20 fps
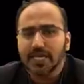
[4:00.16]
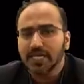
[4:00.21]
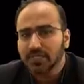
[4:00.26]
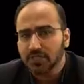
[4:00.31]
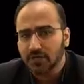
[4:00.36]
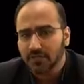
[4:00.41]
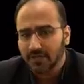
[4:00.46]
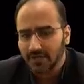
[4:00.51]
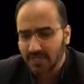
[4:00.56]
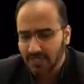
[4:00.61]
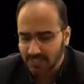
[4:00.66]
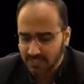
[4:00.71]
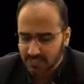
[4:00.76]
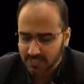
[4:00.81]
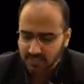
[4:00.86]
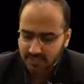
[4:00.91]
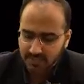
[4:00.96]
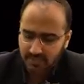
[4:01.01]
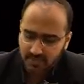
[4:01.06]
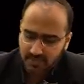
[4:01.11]
the
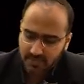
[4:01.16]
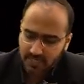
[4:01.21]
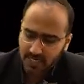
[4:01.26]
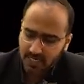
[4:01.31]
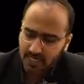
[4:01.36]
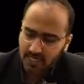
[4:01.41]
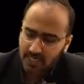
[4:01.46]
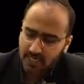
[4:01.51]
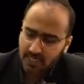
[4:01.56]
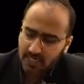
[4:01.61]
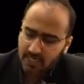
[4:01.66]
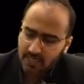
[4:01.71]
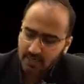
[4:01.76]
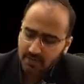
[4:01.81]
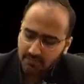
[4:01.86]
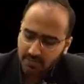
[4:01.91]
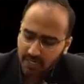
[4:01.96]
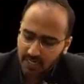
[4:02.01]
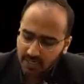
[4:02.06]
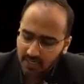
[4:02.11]
esophagus. Okay.
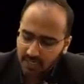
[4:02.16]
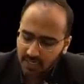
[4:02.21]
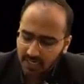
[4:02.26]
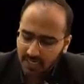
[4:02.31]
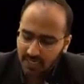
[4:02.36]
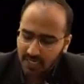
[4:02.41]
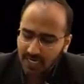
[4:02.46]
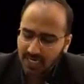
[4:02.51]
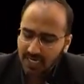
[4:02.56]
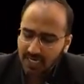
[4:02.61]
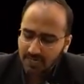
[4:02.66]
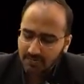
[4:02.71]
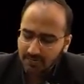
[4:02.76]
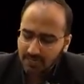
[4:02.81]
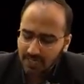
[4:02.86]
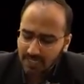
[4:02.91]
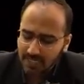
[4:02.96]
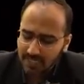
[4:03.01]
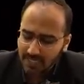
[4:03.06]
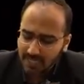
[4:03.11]
But in
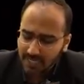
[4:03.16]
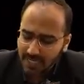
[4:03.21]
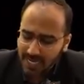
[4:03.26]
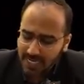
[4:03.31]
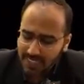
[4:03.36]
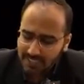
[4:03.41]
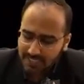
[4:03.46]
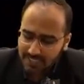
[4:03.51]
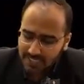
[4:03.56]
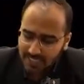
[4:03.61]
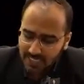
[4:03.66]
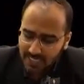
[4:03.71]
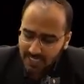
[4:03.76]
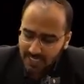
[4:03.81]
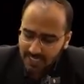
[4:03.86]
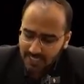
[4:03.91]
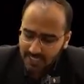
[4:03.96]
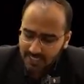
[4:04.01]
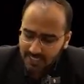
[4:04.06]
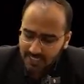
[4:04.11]
LMA, the gases can
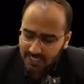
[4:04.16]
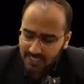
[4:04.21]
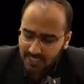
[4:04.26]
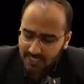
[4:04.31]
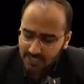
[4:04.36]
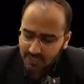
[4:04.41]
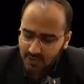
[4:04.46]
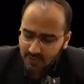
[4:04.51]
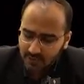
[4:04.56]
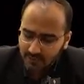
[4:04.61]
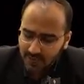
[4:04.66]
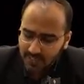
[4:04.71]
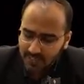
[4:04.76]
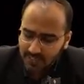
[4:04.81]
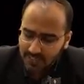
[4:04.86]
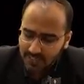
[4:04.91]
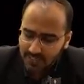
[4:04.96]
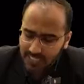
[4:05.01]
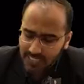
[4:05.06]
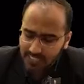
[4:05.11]
enter the
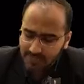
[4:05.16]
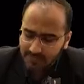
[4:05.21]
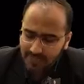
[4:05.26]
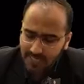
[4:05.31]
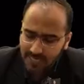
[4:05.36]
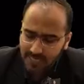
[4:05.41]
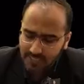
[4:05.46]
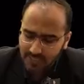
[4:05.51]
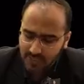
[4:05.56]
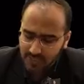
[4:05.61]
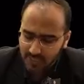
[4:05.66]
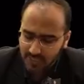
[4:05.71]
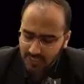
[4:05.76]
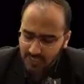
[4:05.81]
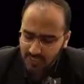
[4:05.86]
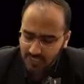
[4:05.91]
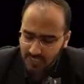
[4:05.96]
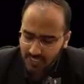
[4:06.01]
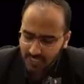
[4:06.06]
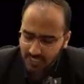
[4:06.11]
esophagus as well as
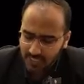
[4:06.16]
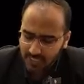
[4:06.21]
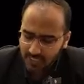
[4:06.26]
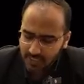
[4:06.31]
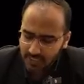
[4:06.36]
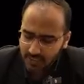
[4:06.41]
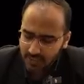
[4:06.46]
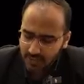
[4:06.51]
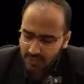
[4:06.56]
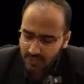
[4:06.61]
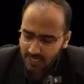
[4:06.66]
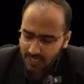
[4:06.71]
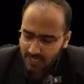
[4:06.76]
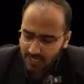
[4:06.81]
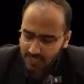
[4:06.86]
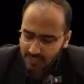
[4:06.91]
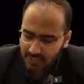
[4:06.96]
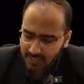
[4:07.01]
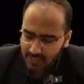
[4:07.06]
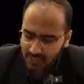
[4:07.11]
trachea. So
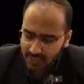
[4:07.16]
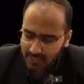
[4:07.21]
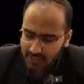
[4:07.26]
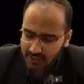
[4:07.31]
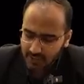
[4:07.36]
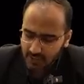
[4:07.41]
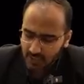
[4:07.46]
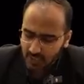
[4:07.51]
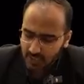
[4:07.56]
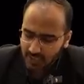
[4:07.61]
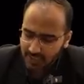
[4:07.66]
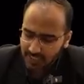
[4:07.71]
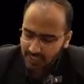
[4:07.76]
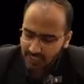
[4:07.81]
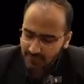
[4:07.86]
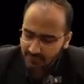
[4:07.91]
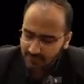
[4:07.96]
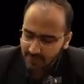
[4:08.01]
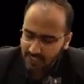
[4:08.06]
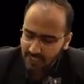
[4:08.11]
hence, it's not the
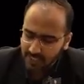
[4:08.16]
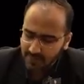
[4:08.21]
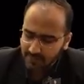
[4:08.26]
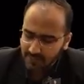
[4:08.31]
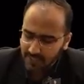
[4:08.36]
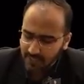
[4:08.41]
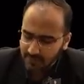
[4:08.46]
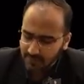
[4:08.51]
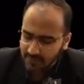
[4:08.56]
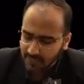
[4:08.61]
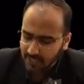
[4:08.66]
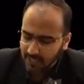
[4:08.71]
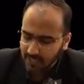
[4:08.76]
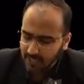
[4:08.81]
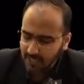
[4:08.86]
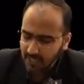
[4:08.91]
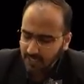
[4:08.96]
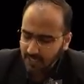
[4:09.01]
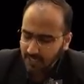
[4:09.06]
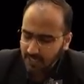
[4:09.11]
definitive
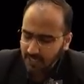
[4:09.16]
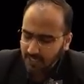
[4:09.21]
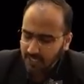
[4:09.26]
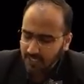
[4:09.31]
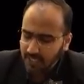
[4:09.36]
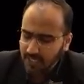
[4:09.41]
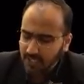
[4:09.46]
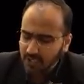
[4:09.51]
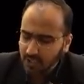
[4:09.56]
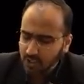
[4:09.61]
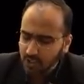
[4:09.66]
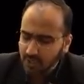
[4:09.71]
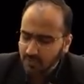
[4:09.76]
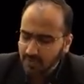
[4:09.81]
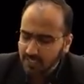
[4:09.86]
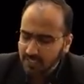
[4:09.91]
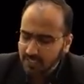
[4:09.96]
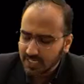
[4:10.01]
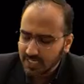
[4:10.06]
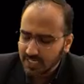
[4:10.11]
airway. ET tube
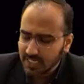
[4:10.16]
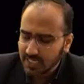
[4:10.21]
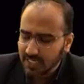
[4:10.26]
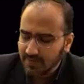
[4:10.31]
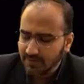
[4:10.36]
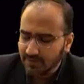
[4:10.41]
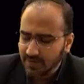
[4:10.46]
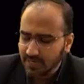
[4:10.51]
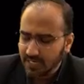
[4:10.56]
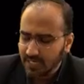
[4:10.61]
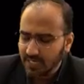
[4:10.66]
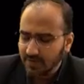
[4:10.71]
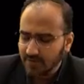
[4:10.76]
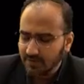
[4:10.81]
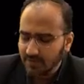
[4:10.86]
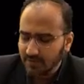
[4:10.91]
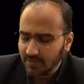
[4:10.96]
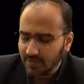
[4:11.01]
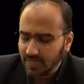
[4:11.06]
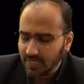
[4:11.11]
is a
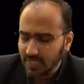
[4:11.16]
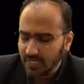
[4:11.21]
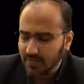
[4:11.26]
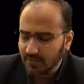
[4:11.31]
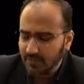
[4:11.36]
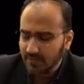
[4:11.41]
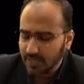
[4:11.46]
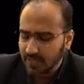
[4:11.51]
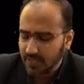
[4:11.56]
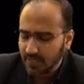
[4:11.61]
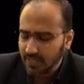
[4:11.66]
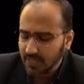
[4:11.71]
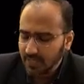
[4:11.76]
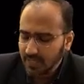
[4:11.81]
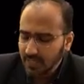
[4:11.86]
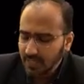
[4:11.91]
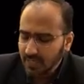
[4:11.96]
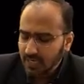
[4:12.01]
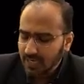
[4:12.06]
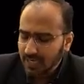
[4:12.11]
definitive airway.
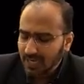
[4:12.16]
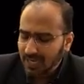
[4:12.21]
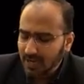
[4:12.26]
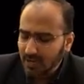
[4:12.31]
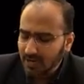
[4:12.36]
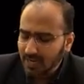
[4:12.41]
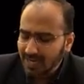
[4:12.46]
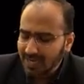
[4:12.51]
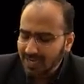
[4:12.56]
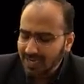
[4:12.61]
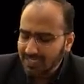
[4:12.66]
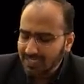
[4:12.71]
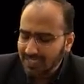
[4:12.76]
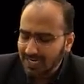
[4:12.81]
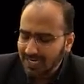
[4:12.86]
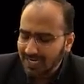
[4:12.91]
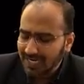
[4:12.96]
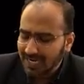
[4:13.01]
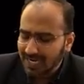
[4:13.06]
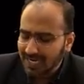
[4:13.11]
Now guys,
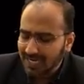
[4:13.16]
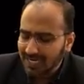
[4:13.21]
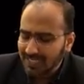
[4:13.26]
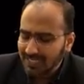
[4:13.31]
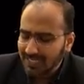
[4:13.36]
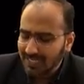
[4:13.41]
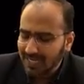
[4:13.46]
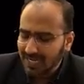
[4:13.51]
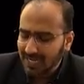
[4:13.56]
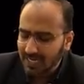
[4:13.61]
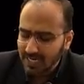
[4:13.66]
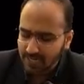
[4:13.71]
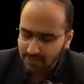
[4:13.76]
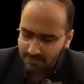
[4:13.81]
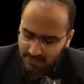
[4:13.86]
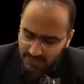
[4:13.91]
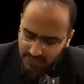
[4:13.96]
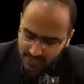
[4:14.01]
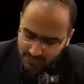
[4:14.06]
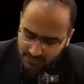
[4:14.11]
regarding the
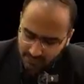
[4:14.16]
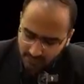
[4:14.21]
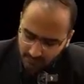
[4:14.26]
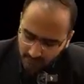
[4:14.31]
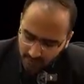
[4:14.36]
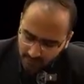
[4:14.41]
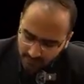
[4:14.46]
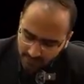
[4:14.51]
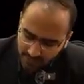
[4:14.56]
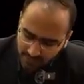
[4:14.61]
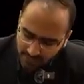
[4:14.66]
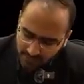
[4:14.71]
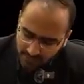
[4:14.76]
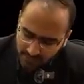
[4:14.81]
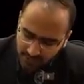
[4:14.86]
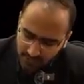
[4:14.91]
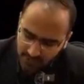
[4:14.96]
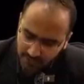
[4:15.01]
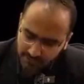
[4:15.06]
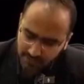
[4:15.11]
LMAs, what we
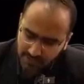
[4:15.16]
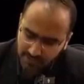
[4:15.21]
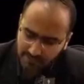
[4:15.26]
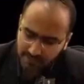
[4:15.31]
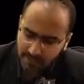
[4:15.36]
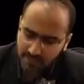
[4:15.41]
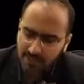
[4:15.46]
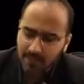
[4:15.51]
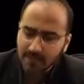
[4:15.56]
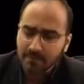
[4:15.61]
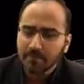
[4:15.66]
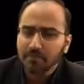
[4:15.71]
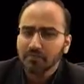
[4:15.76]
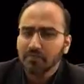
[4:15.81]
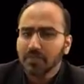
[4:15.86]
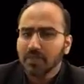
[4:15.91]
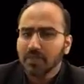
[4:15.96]
need to remember,